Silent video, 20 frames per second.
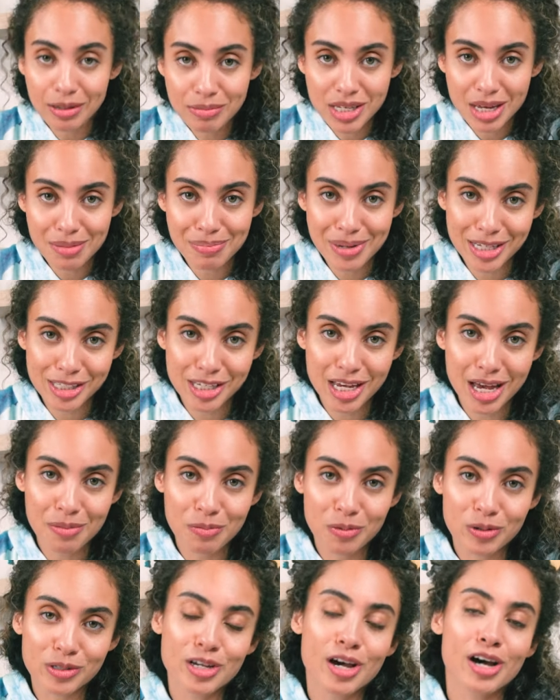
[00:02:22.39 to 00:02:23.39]
items I picked
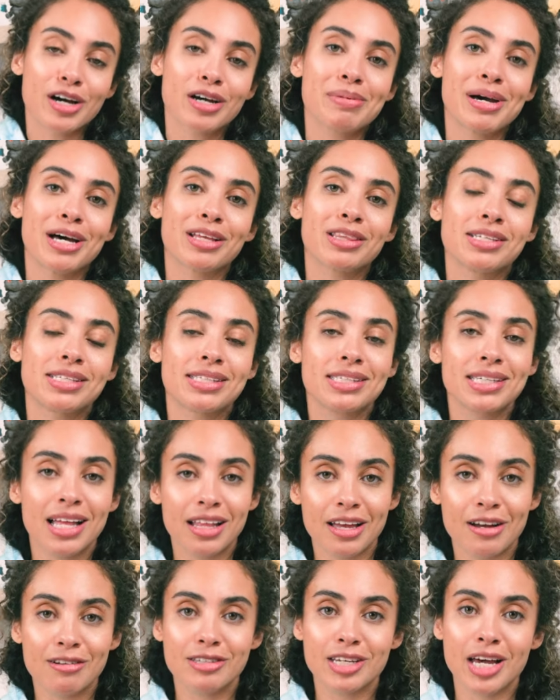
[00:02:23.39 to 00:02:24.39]
up, we'll talk about the
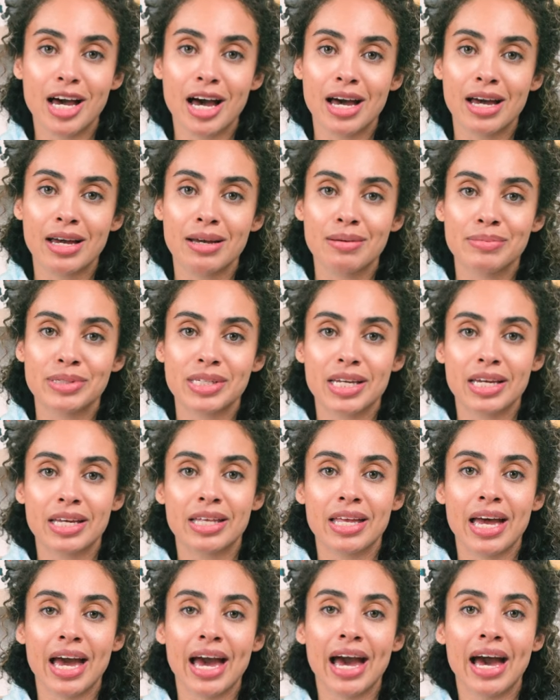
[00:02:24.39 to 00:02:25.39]
sellout times
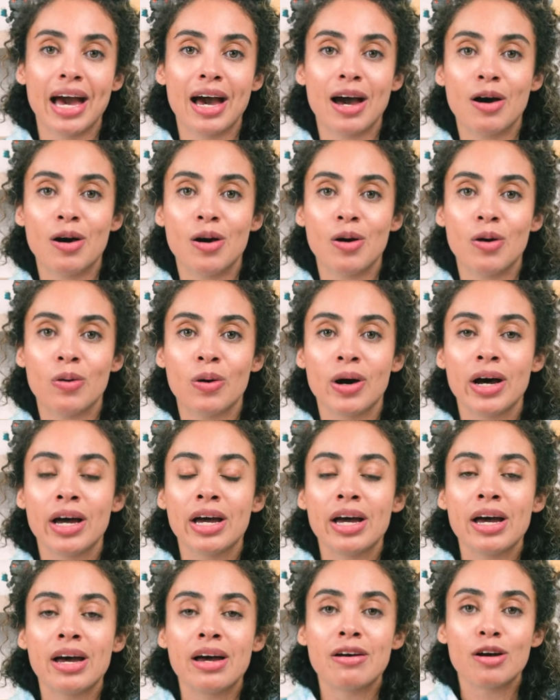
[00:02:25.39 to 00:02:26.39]
and how
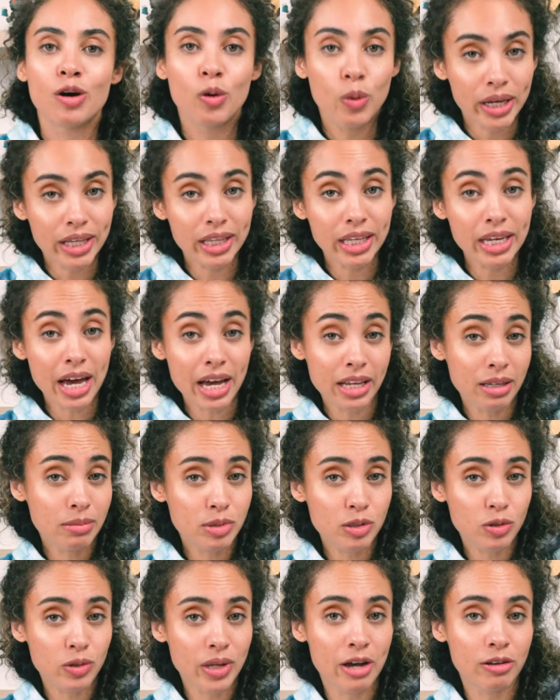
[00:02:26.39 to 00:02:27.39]
quickly
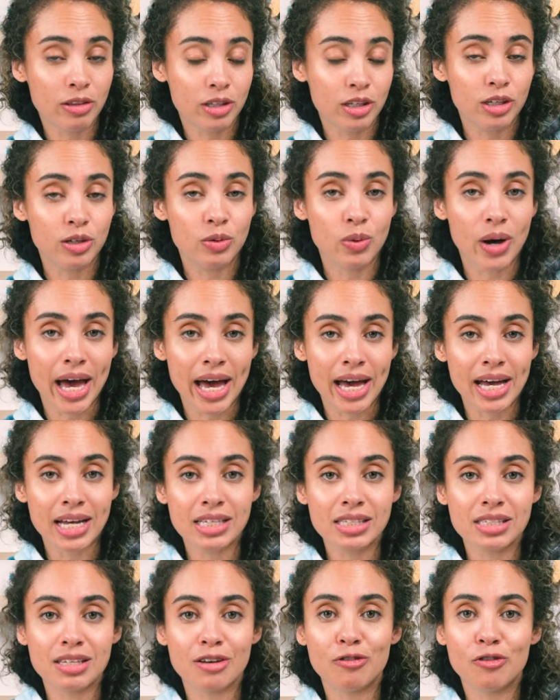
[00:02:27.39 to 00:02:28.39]
items sold out in the
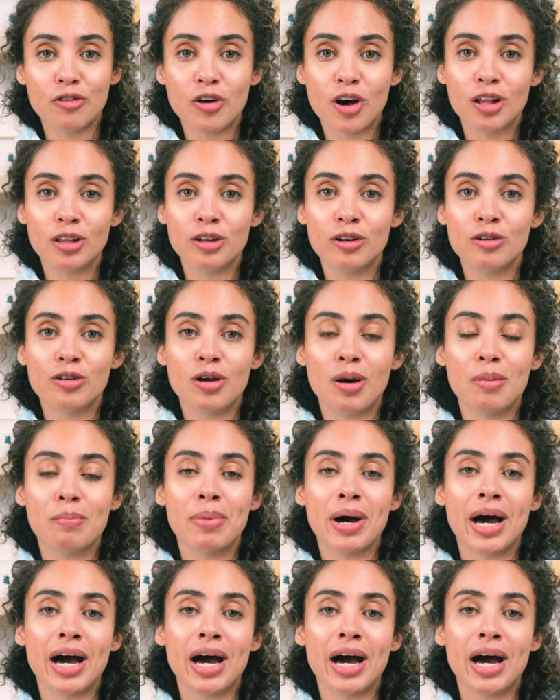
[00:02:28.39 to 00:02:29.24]
US, followed